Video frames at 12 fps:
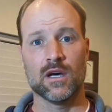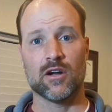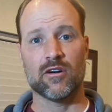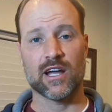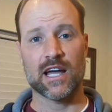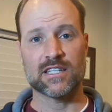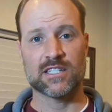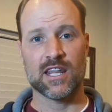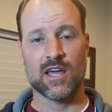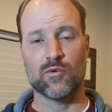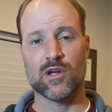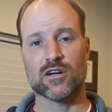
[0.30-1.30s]
All right, guys,
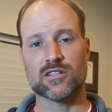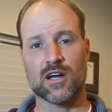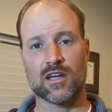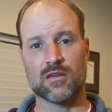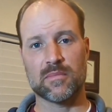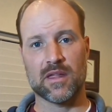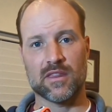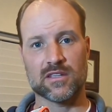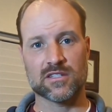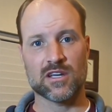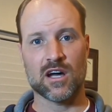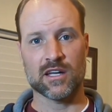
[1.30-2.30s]
today we are talking about the
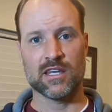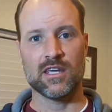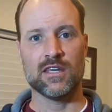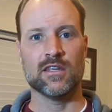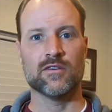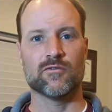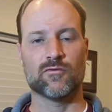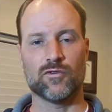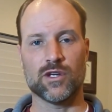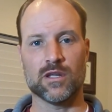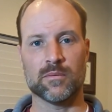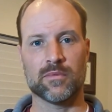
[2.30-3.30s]
Saucony
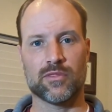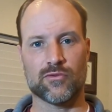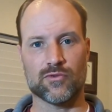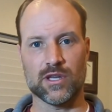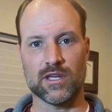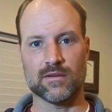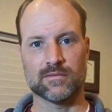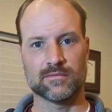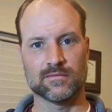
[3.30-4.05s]
Freedom 3.